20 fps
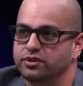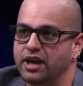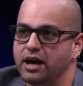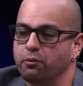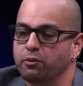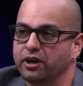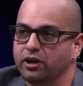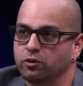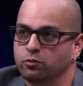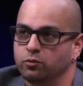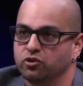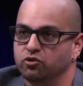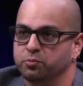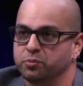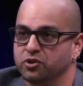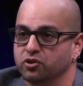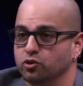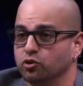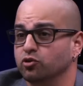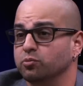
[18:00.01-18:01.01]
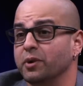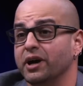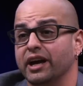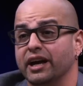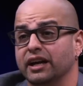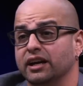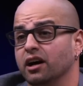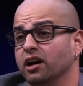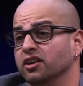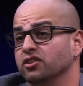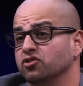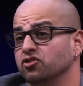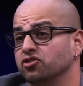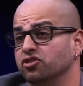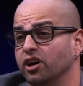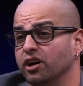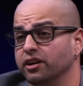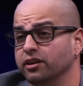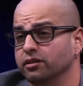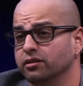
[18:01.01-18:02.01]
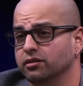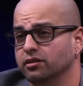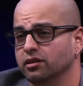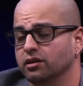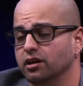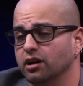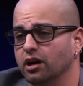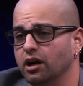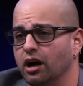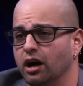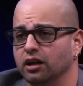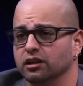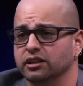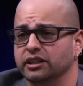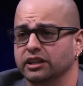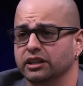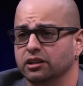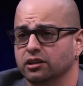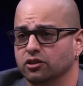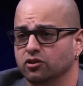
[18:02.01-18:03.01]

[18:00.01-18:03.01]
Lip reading: that record was produced by Akon's son, Ali.